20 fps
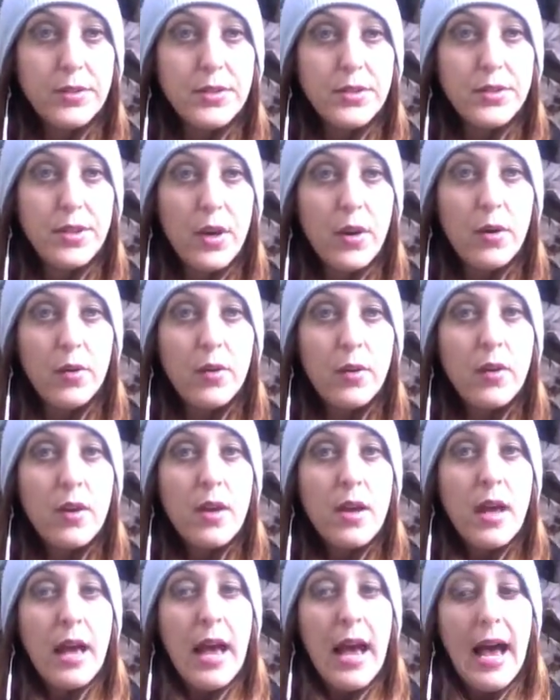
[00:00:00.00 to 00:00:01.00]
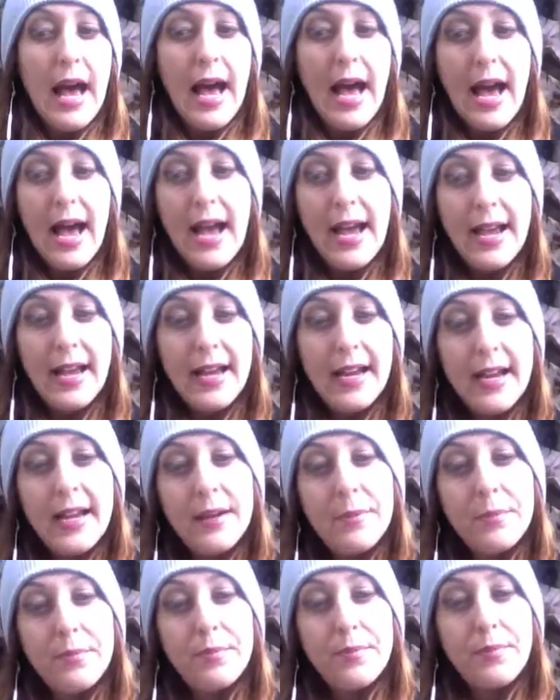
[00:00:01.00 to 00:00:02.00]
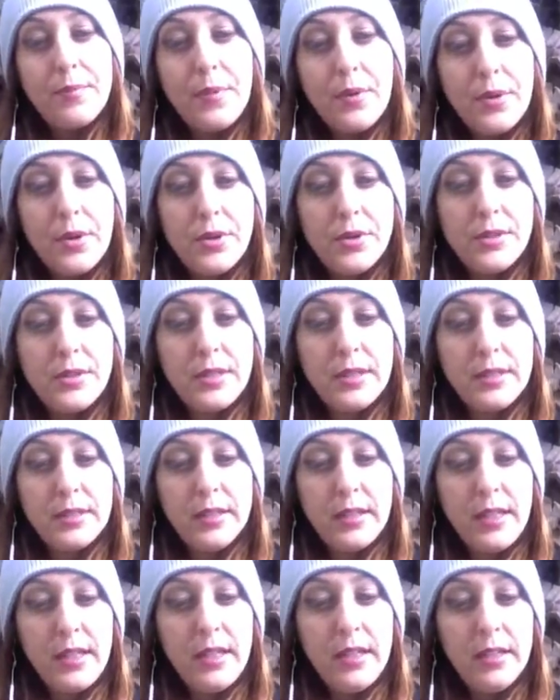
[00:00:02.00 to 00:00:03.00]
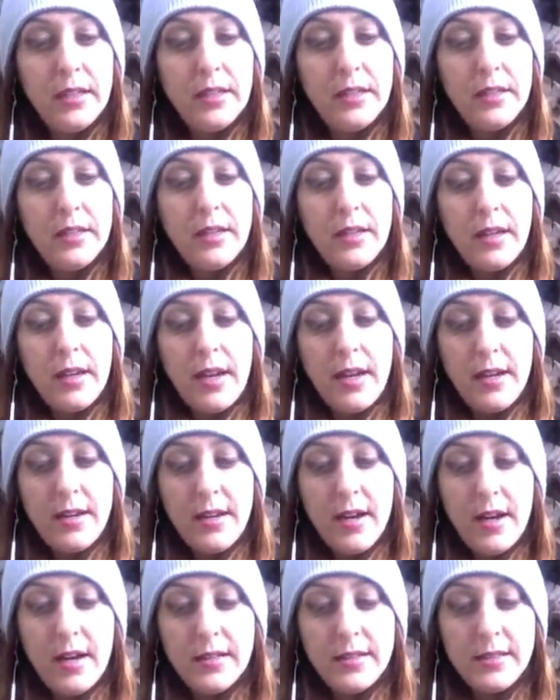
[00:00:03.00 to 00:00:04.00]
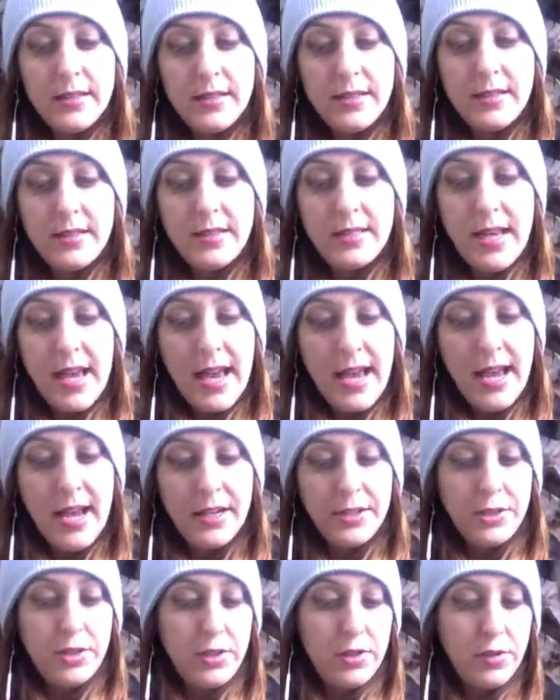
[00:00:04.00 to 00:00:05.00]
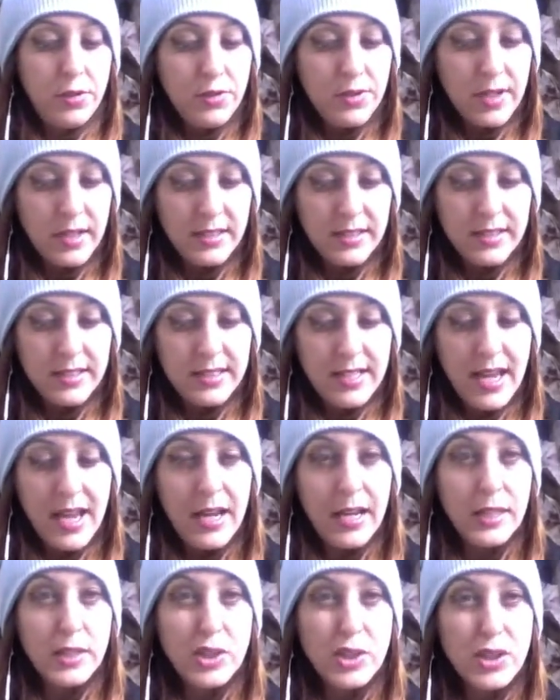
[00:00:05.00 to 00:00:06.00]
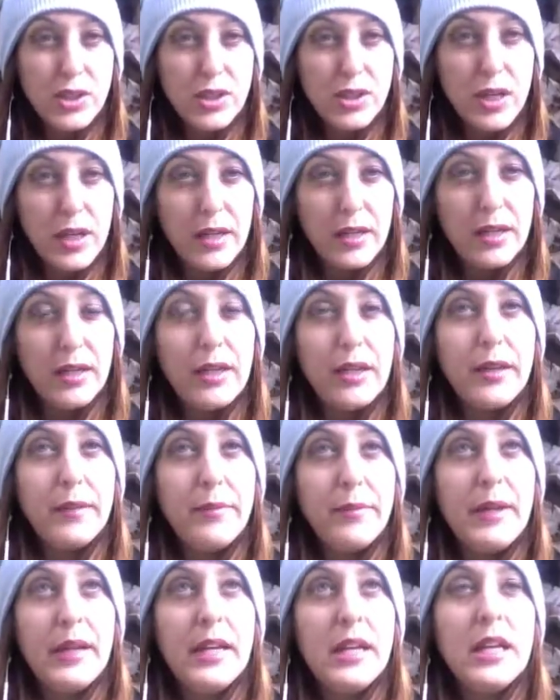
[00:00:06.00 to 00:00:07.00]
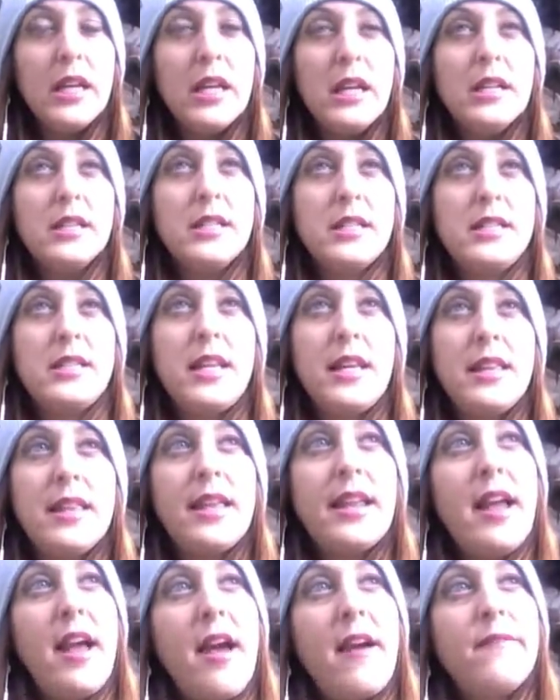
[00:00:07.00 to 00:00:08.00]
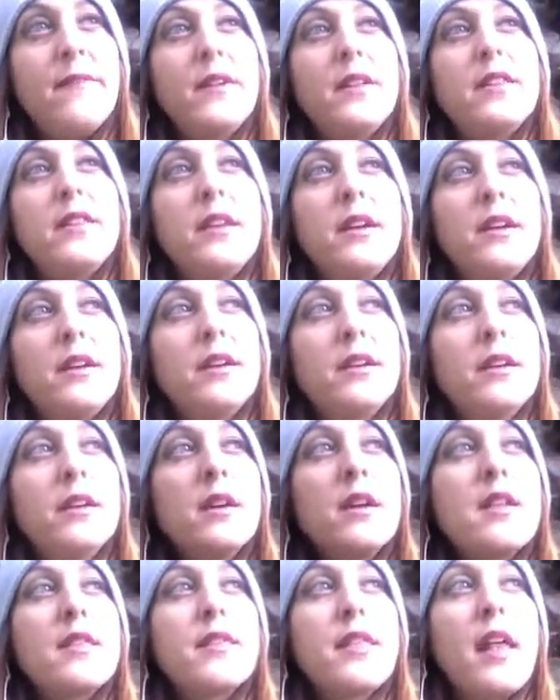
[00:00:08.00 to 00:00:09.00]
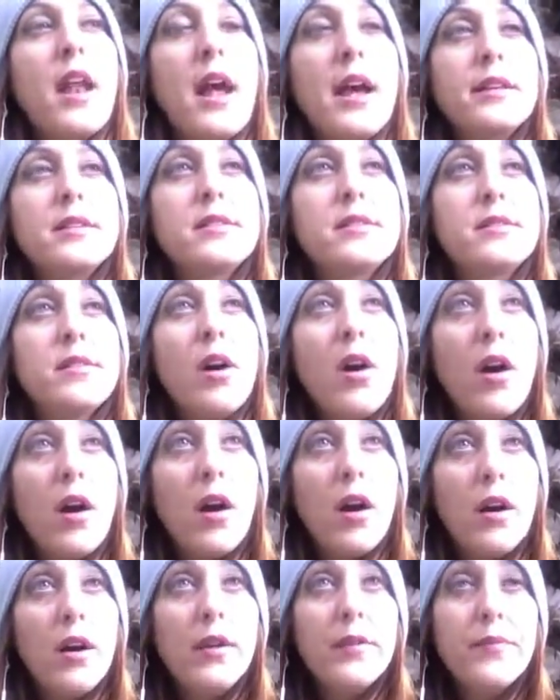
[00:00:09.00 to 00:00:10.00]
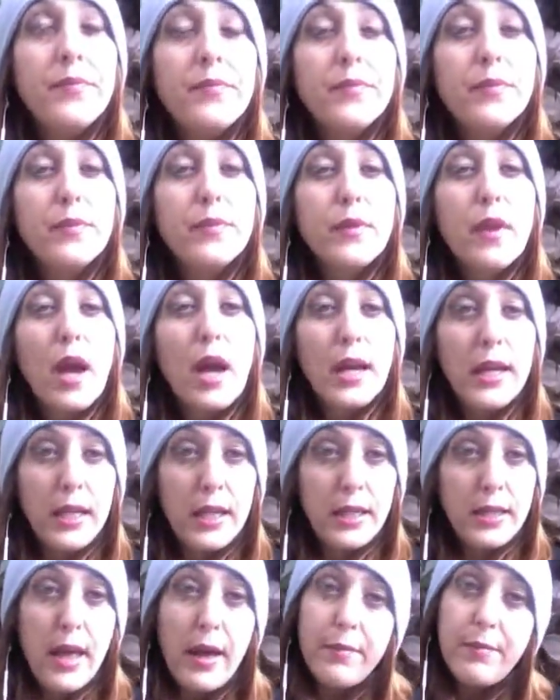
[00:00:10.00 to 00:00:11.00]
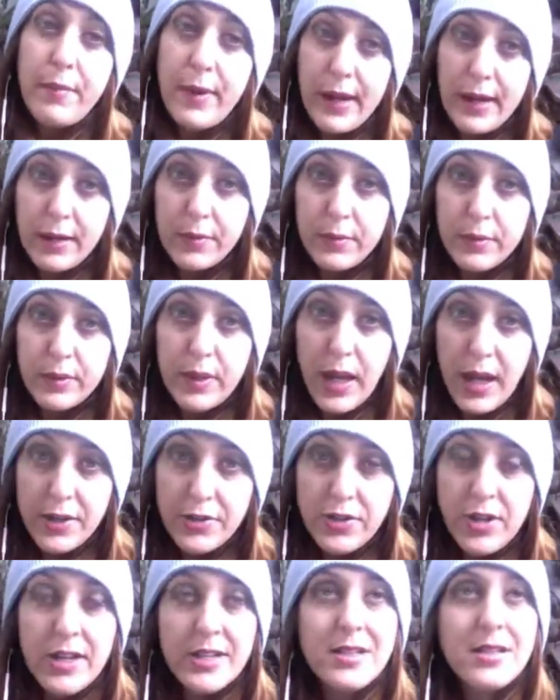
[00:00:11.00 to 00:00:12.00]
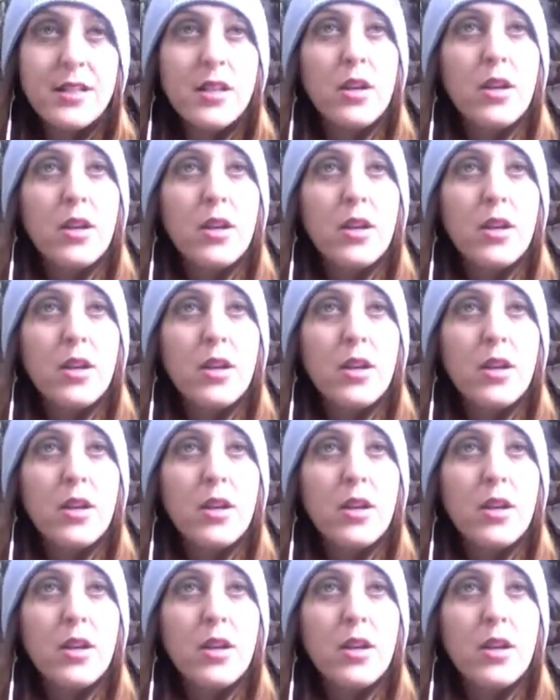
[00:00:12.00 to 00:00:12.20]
So I personally cannot say, I choose not to say, it's just not in me to say that everything that I saw, i.e., that man with the headdress,